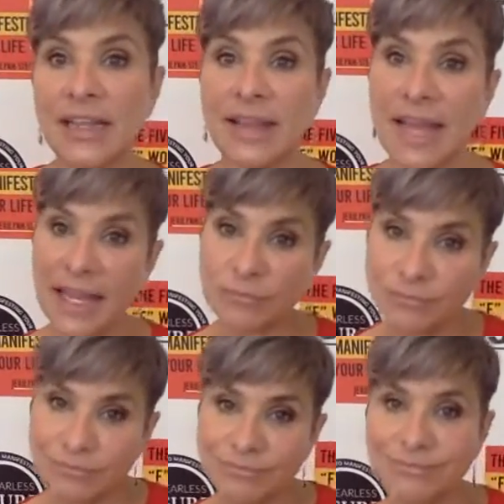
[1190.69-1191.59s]
like,
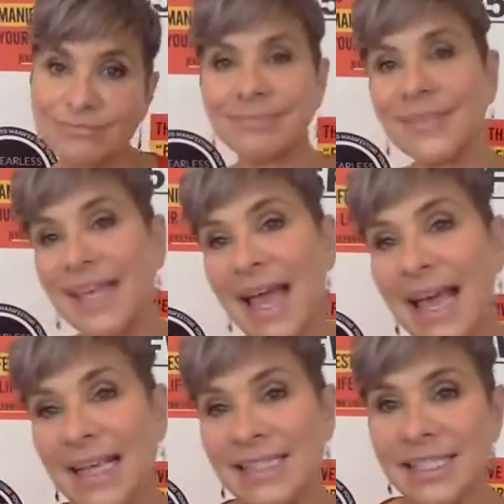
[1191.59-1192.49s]

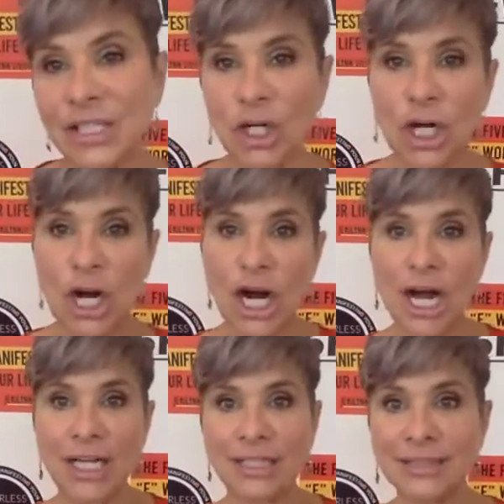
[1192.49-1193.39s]
yes,
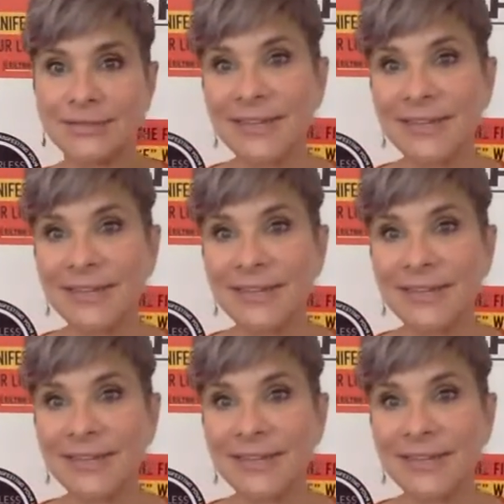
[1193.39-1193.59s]
girl.